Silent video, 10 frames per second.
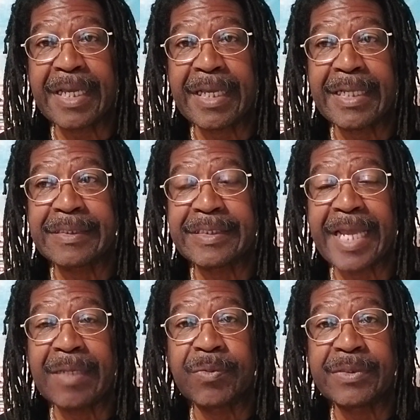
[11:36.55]
and
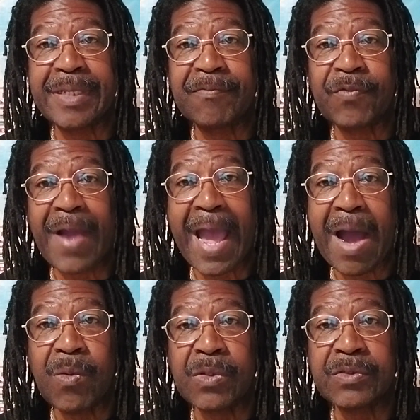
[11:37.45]
stayed with them for
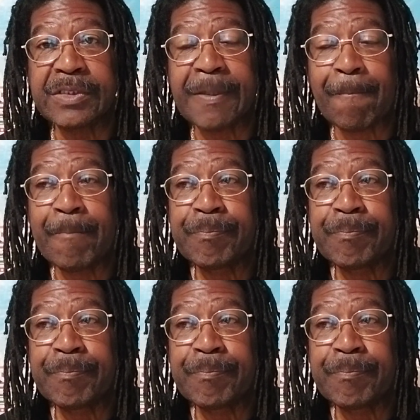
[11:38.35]
hours,